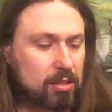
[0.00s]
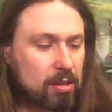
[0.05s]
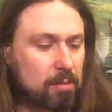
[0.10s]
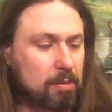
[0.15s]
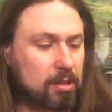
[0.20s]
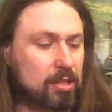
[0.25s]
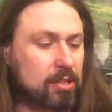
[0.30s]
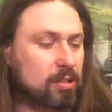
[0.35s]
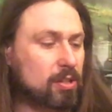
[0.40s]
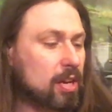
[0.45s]
I
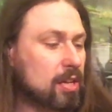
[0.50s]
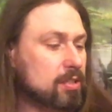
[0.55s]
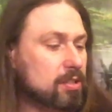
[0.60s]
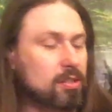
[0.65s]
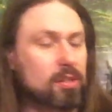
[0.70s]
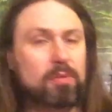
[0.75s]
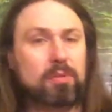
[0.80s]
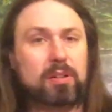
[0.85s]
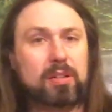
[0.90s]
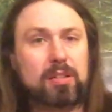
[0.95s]
mean, you guys
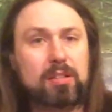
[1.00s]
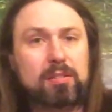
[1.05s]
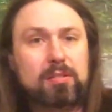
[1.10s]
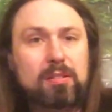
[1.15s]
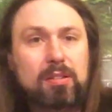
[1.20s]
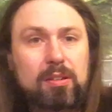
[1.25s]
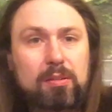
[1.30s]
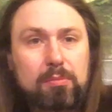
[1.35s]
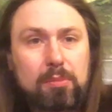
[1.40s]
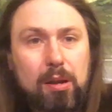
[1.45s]
know what it
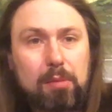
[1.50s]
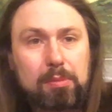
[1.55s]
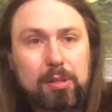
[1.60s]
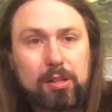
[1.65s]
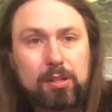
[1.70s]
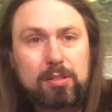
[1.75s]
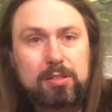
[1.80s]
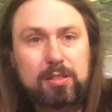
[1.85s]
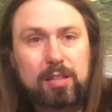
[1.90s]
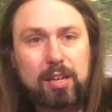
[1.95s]

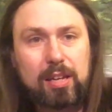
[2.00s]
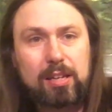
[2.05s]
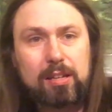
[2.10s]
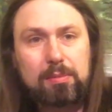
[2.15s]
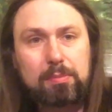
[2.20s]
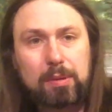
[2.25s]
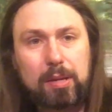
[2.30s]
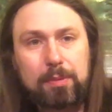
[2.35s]
probably looks like.